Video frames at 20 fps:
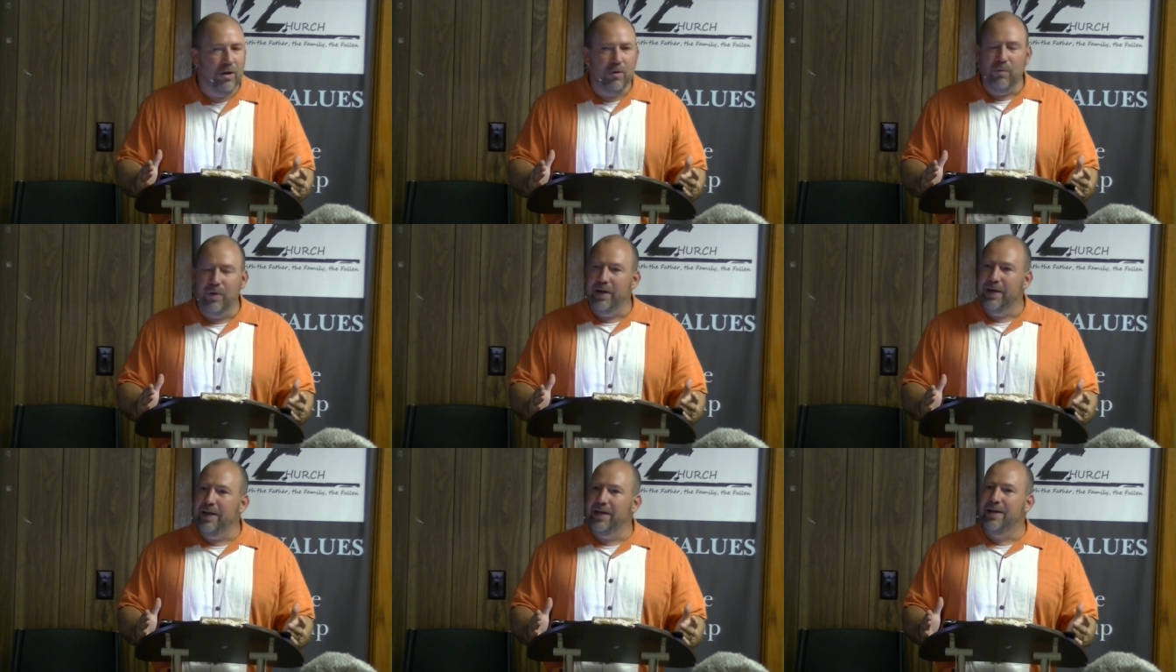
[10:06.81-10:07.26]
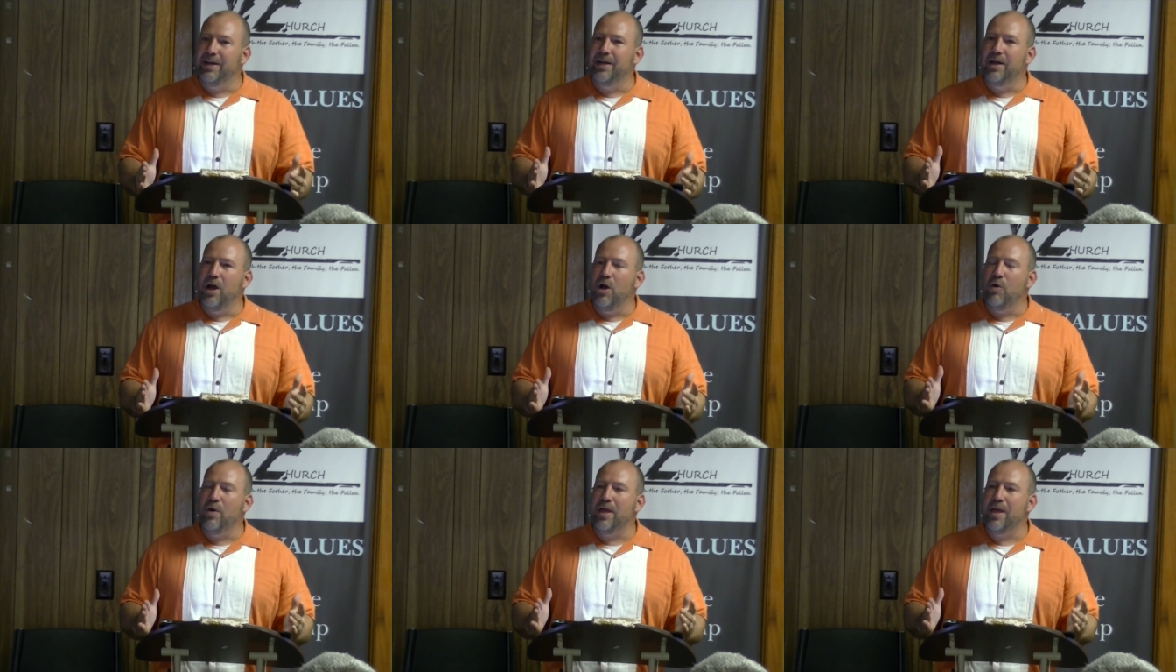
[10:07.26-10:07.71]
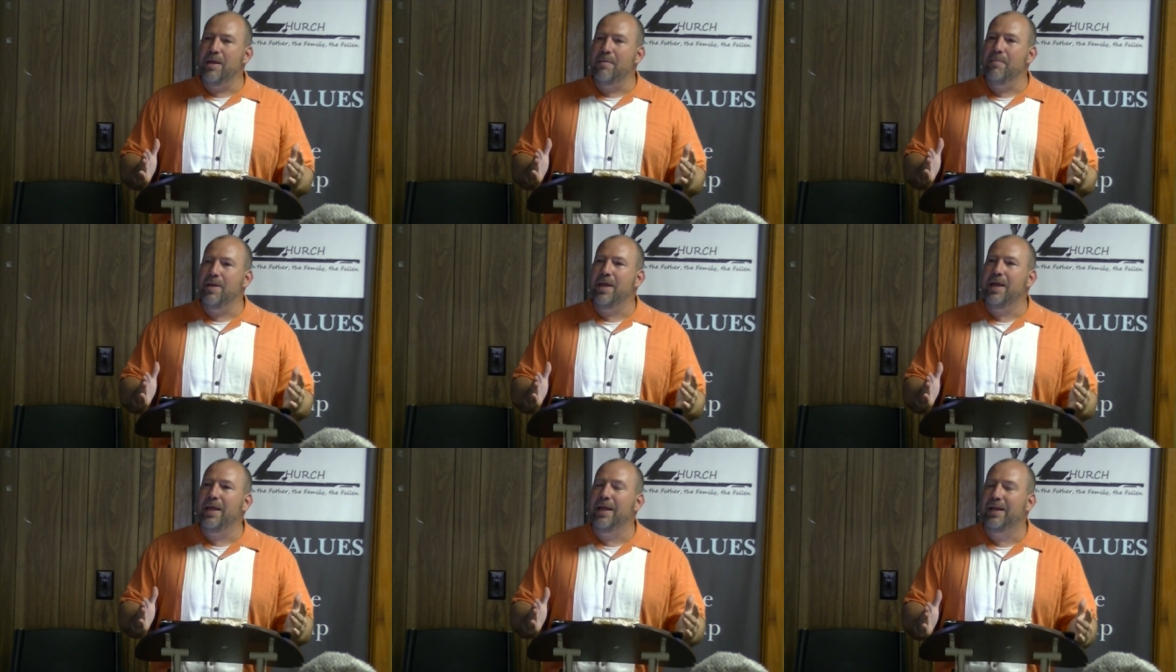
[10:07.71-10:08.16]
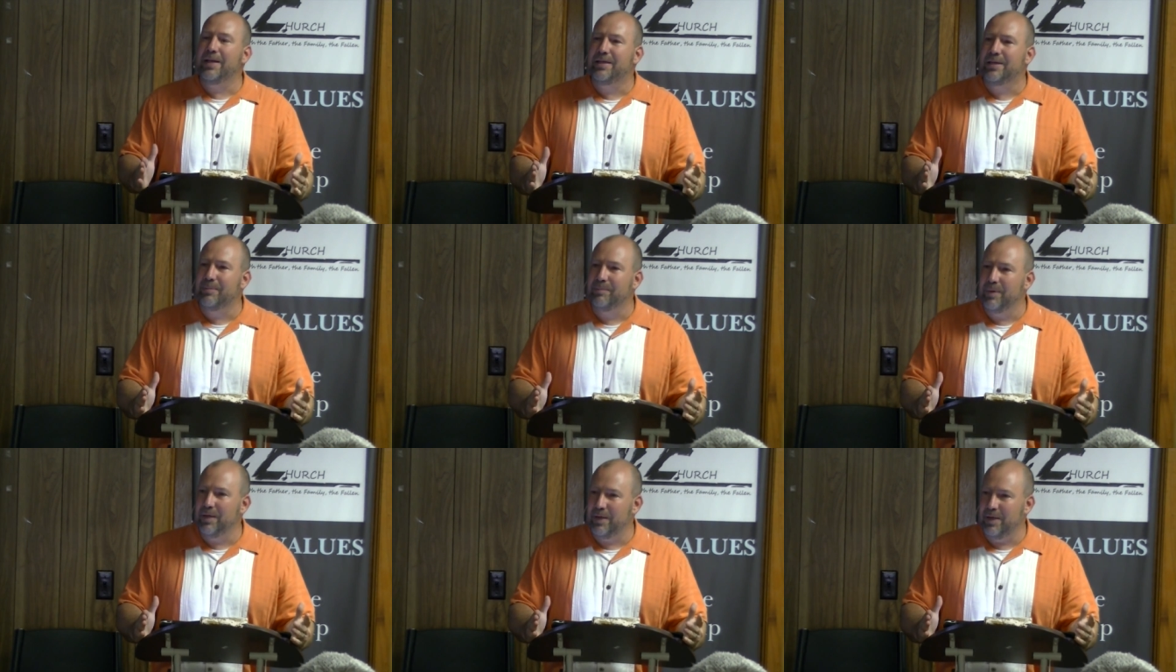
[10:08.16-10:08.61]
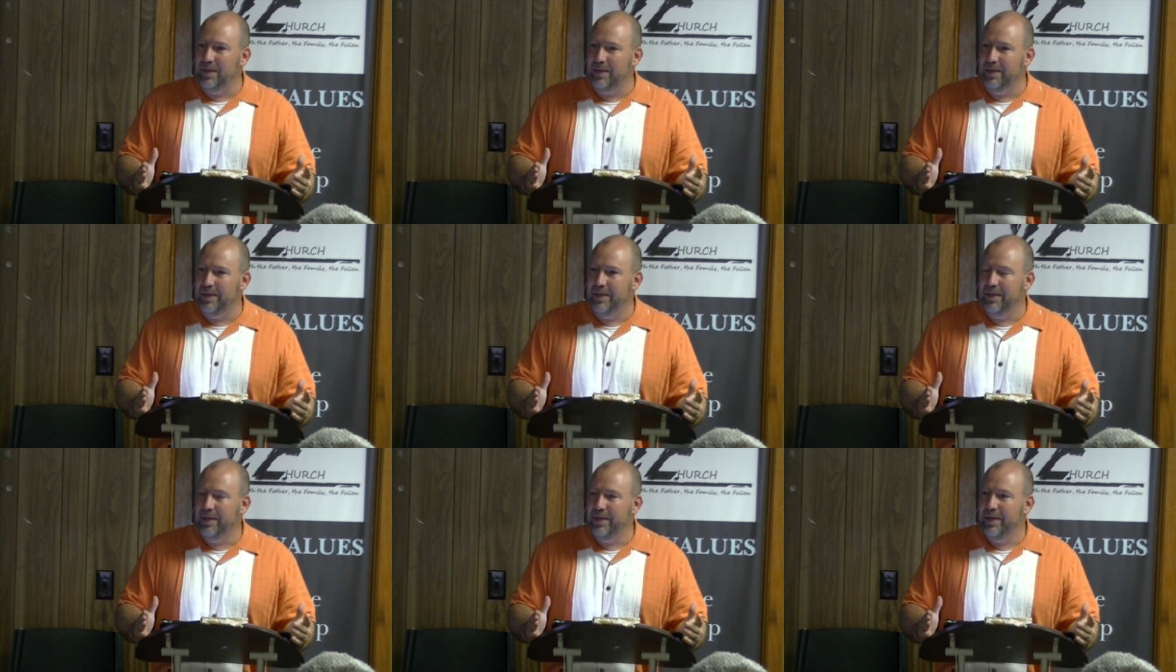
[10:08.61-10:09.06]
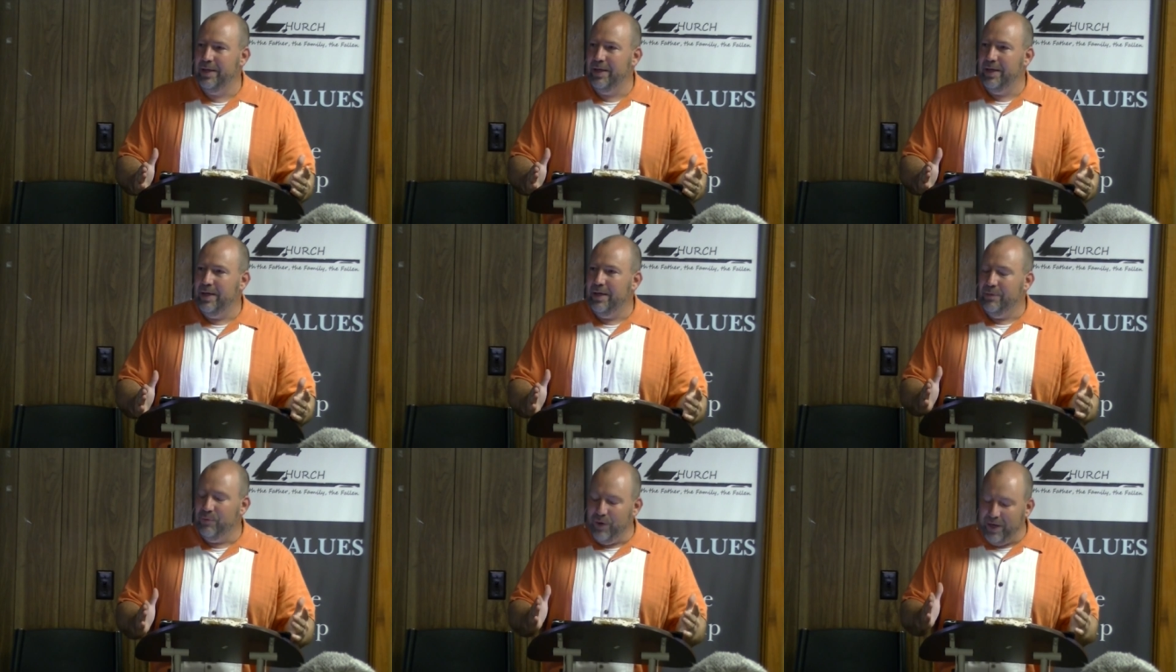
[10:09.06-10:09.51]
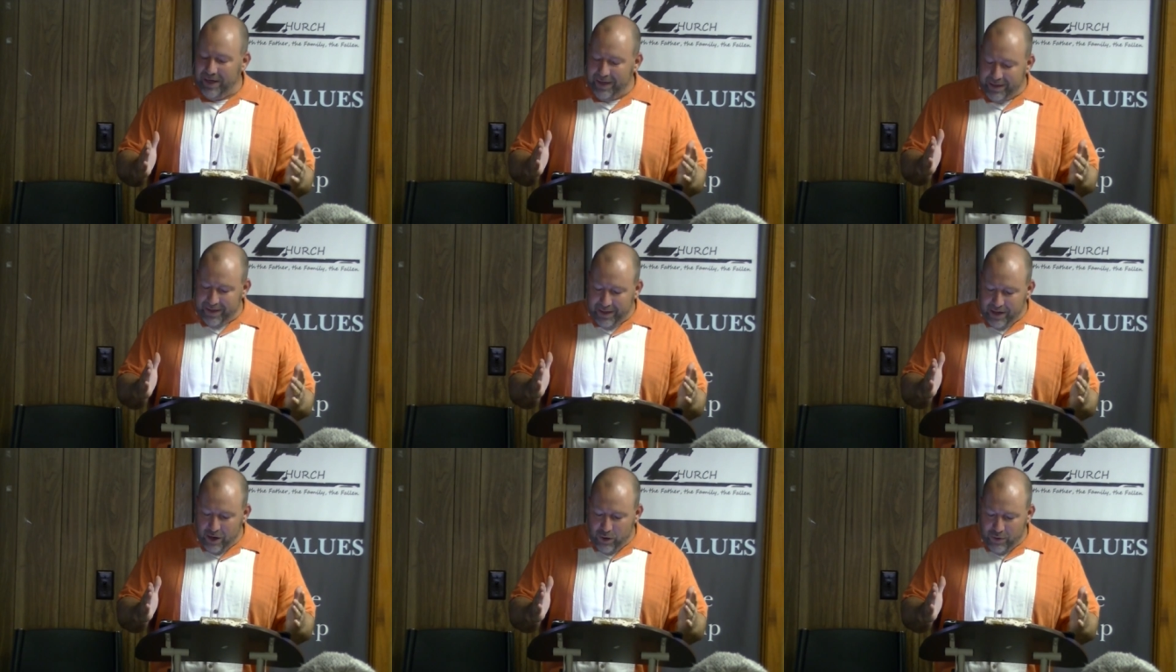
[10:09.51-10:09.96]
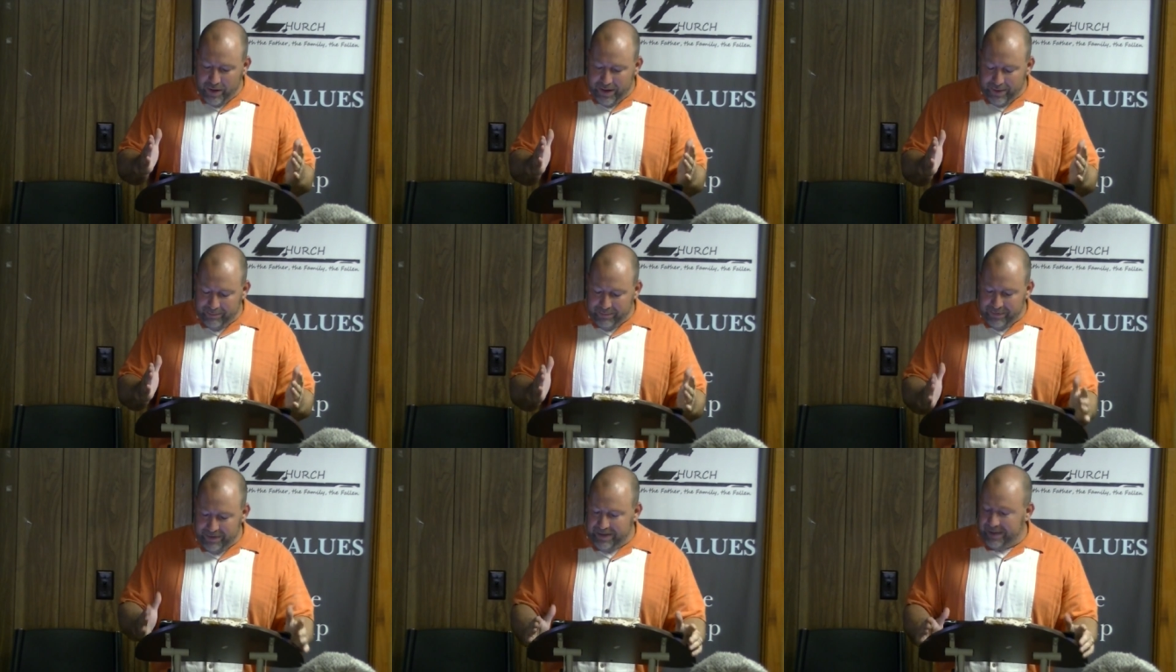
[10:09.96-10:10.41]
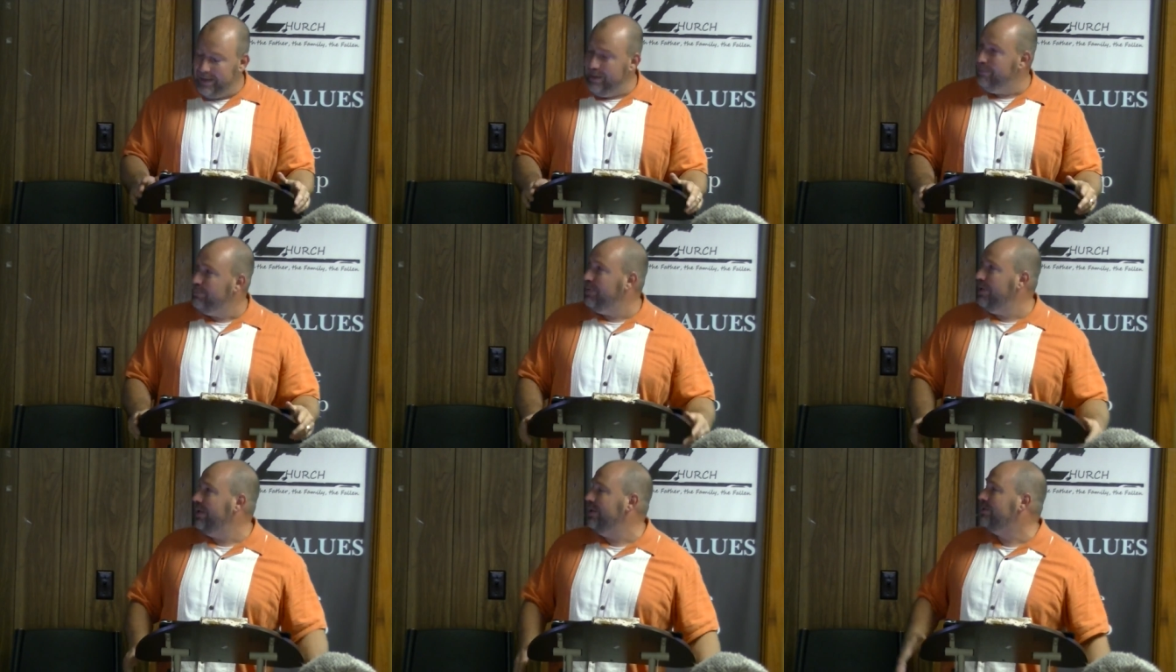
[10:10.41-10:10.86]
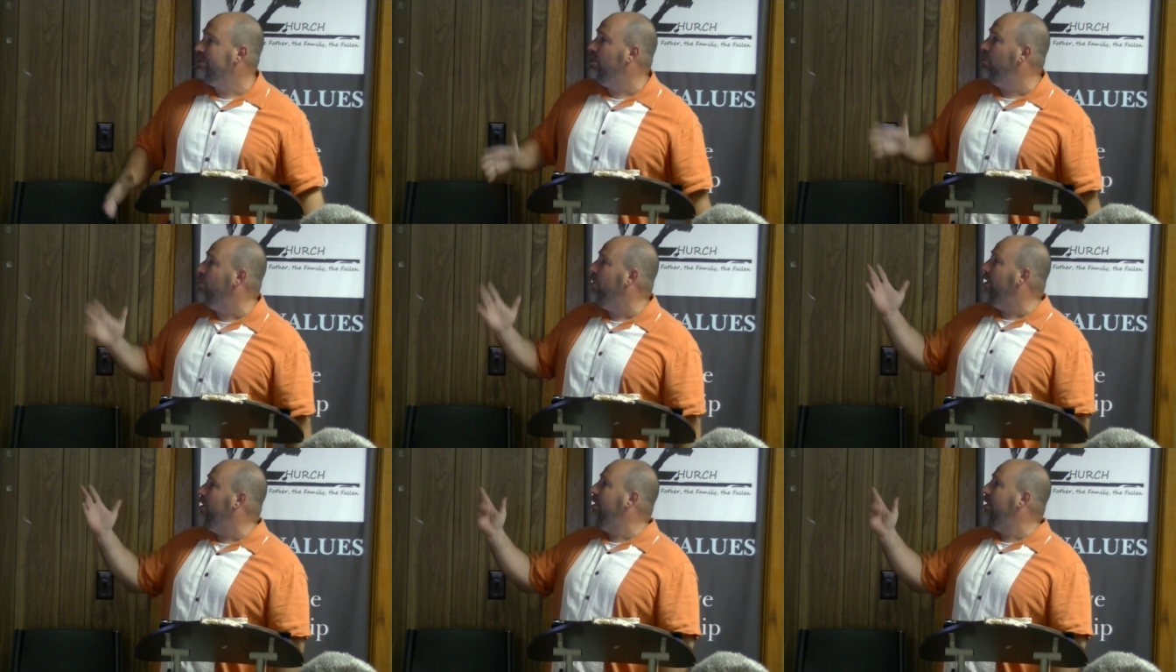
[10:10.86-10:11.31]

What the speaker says: We need to know him intimately. We need to know him deeply. And so when we